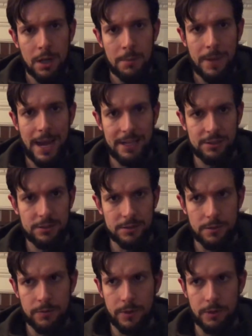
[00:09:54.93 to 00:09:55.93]
patches
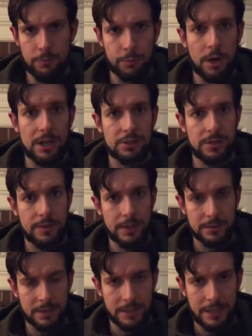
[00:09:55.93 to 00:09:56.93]
of brush and
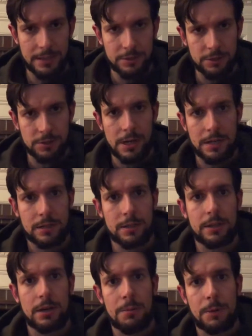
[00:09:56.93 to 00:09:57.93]
things like that, just trying to
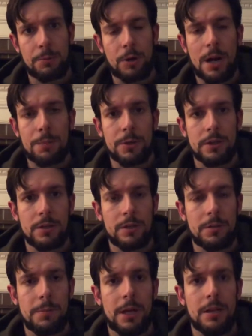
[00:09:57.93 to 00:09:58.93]
clear out my property a
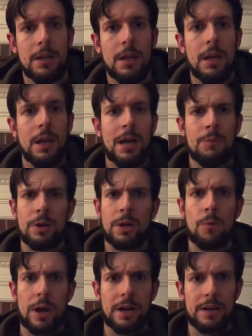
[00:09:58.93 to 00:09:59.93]
little bit. And when I'm
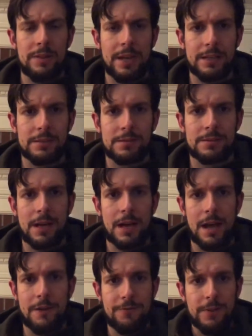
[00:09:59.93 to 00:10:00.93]
wearing this,
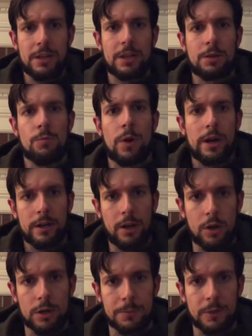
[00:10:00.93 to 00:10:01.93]
I feel like I'm wearing
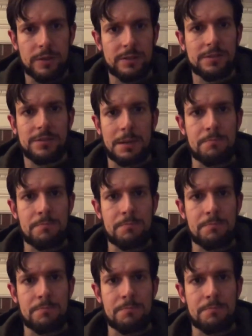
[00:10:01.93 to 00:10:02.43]
armor. This is like